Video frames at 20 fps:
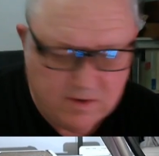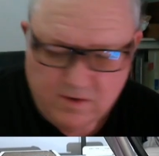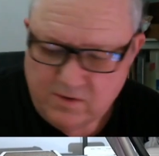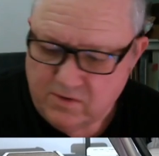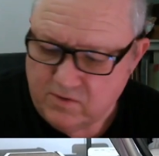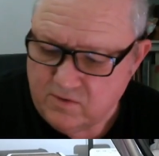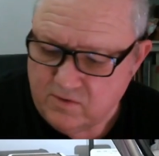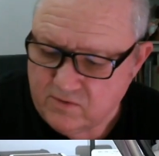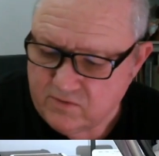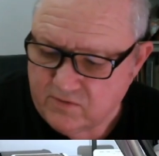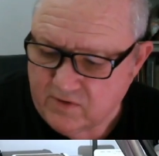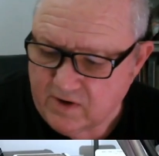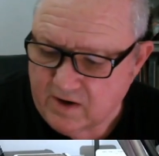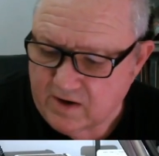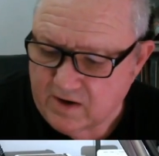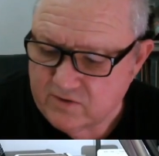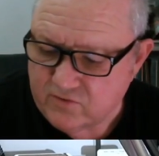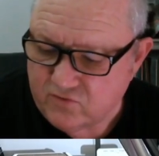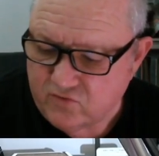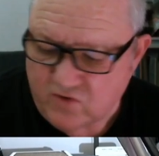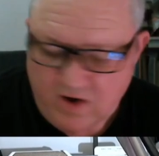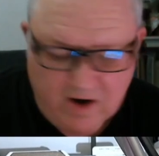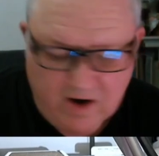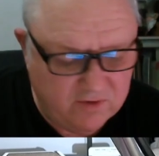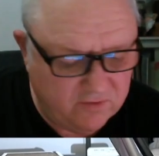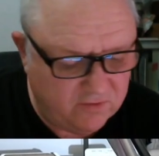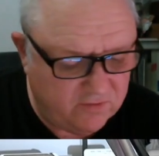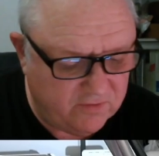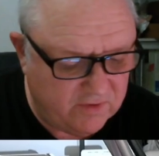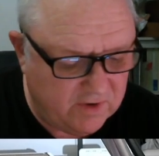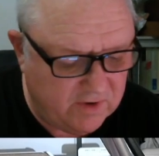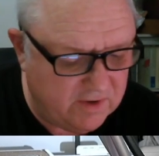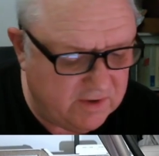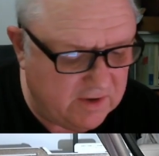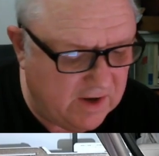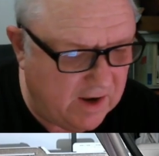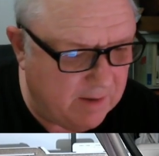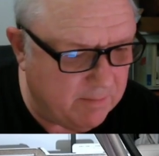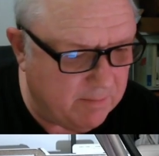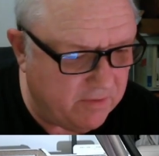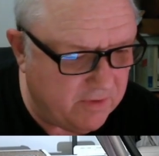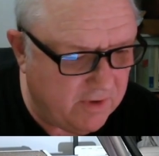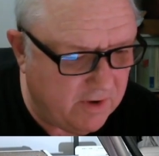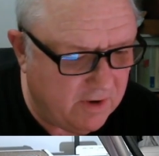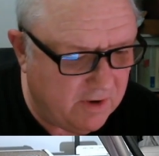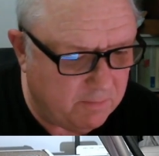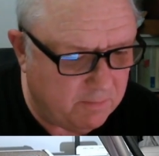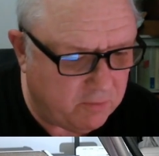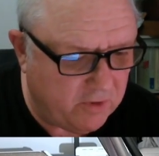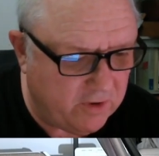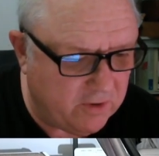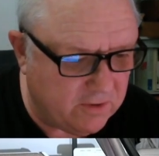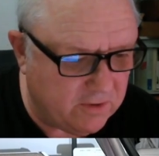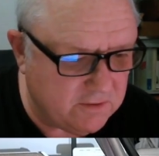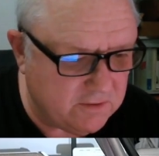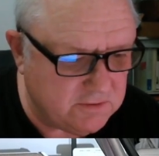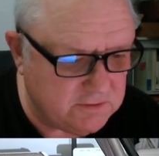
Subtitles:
You can see I can change the name of the printer.